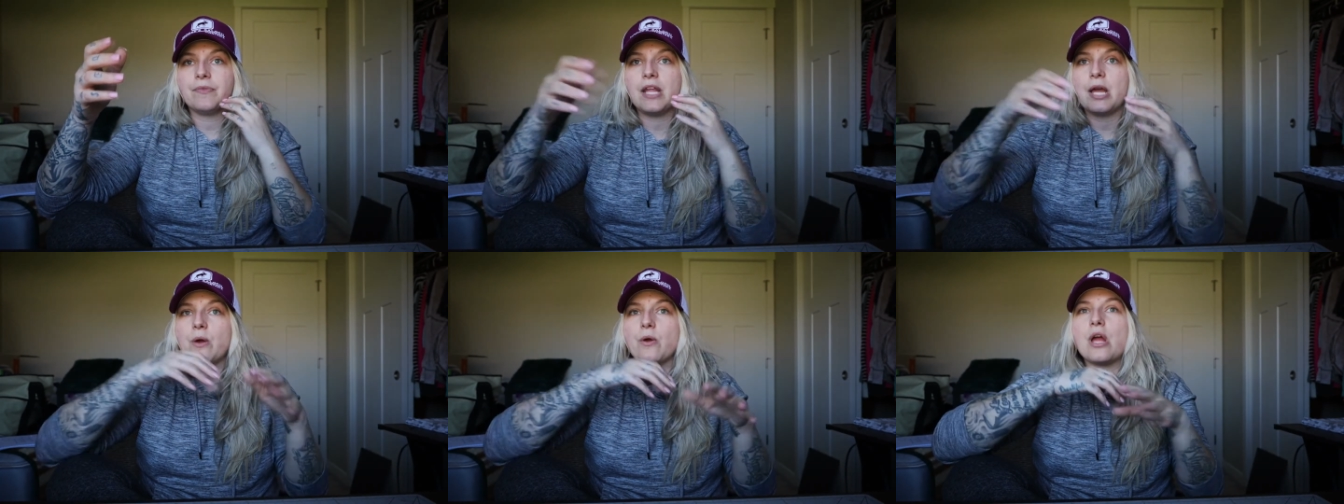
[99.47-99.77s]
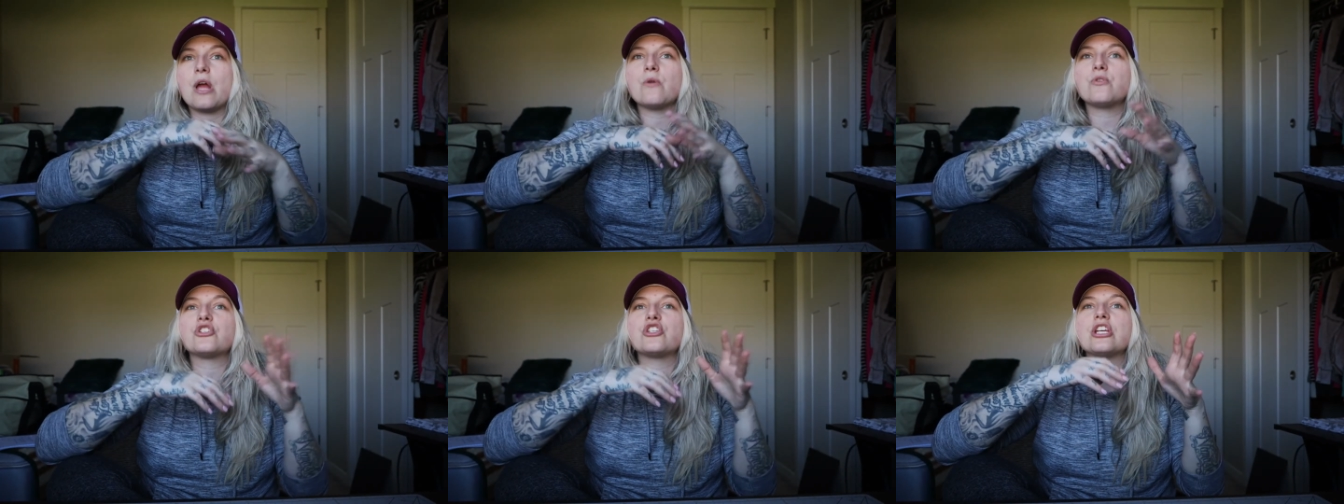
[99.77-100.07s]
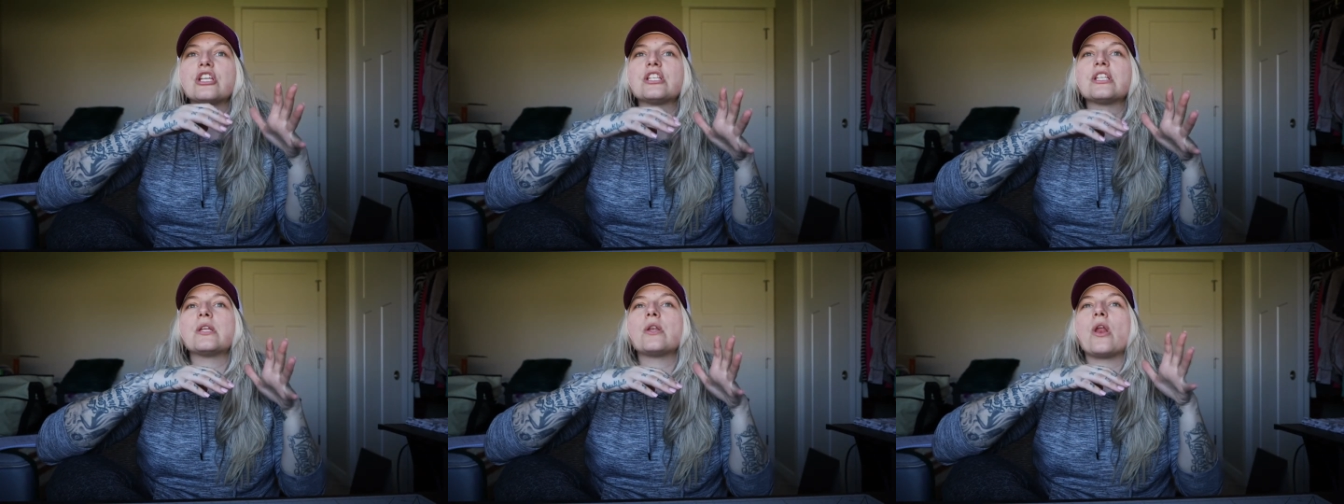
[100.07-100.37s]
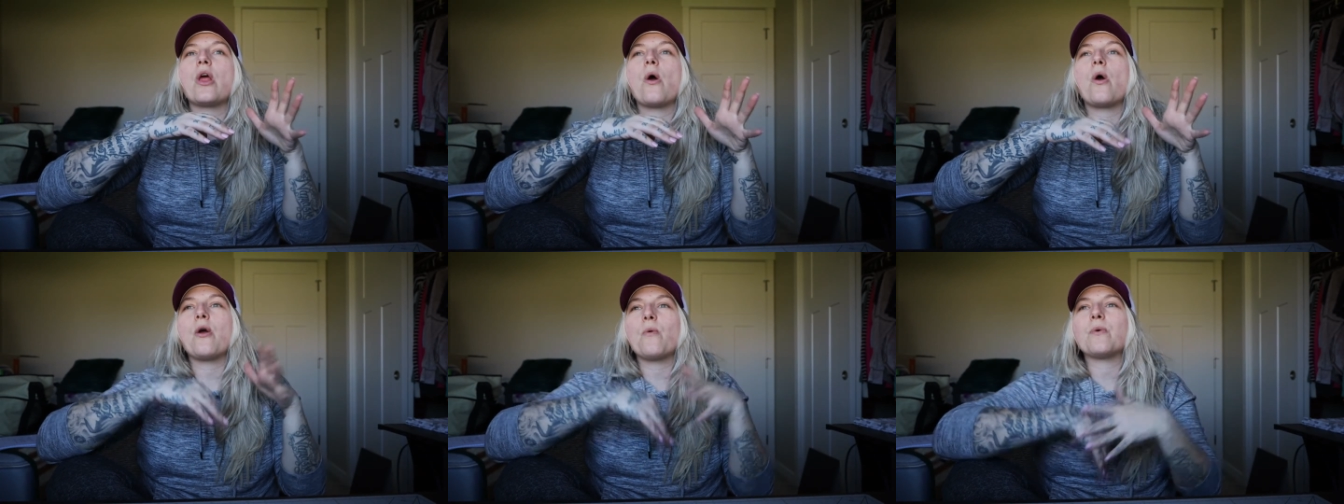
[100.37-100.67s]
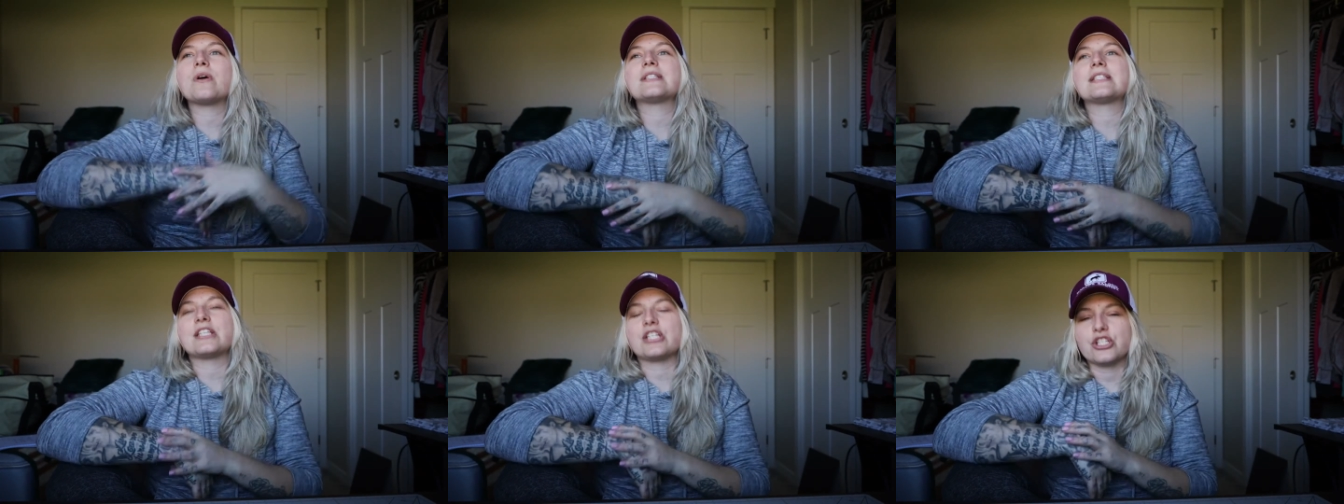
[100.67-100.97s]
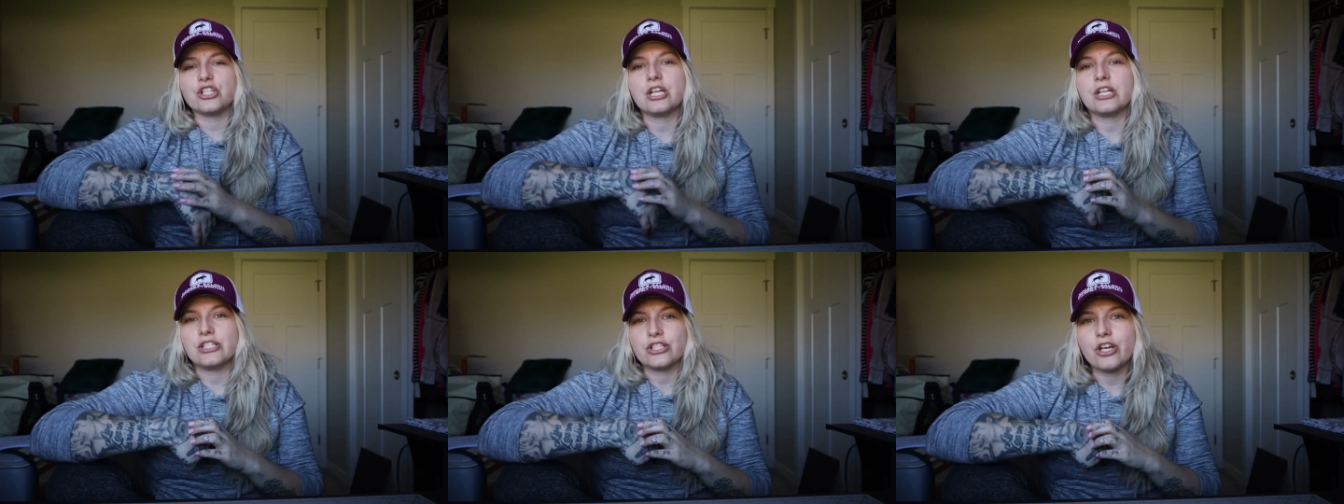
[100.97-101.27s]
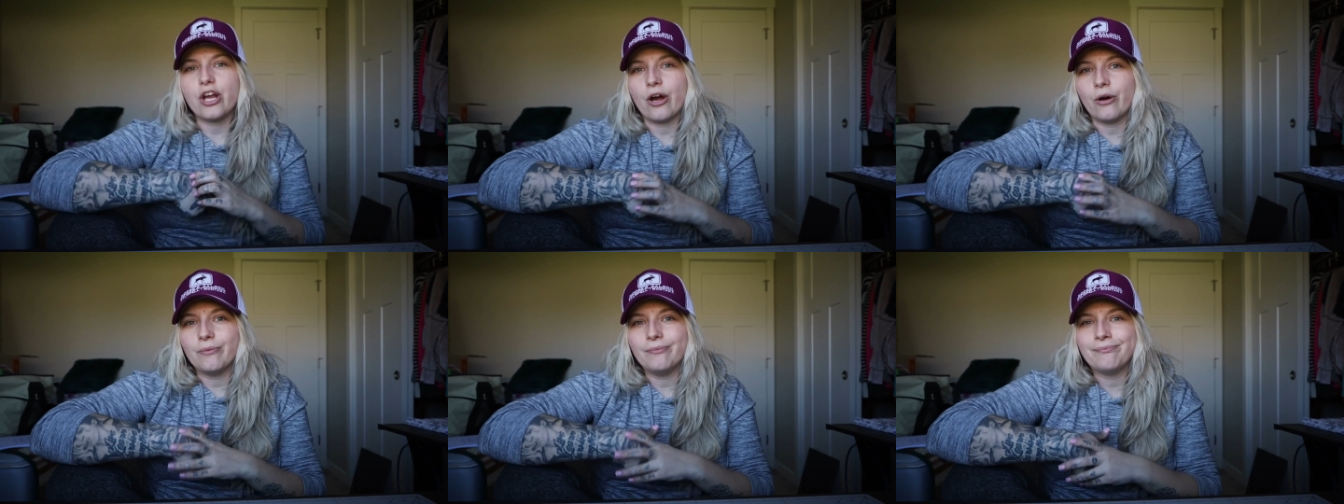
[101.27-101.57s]
it was a shit
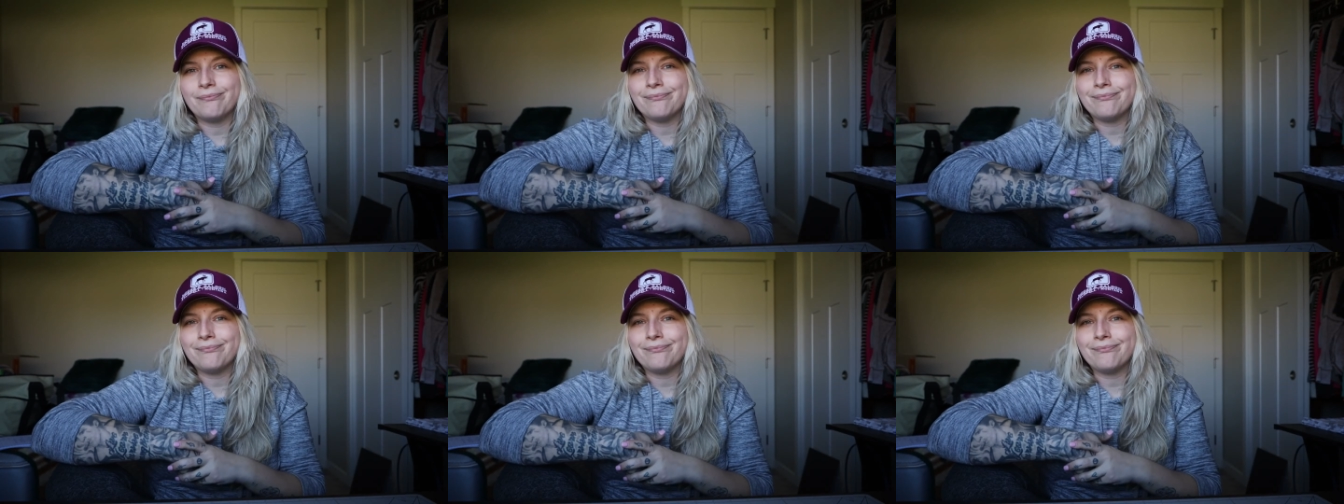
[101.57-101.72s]
show.